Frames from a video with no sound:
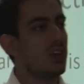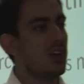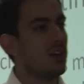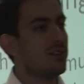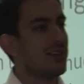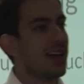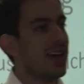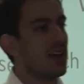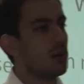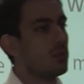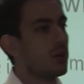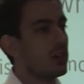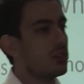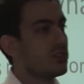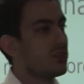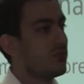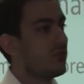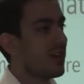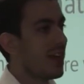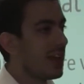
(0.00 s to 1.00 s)
of how much
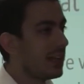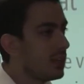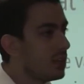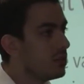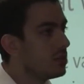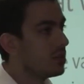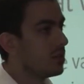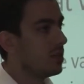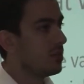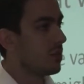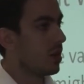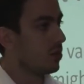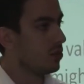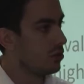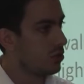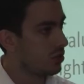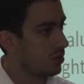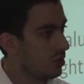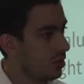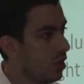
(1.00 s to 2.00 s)
values and
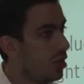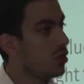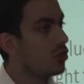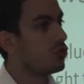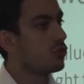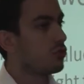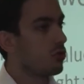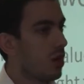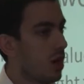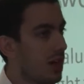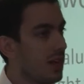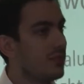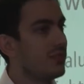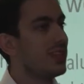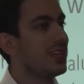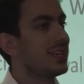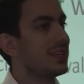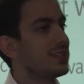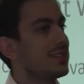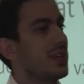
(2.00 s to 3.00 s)
emotion drive
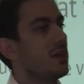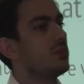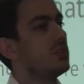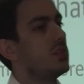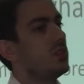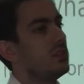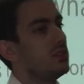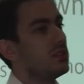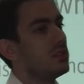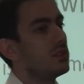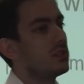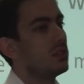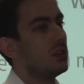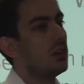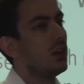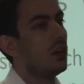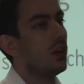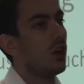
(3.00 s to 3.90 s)
the acceptance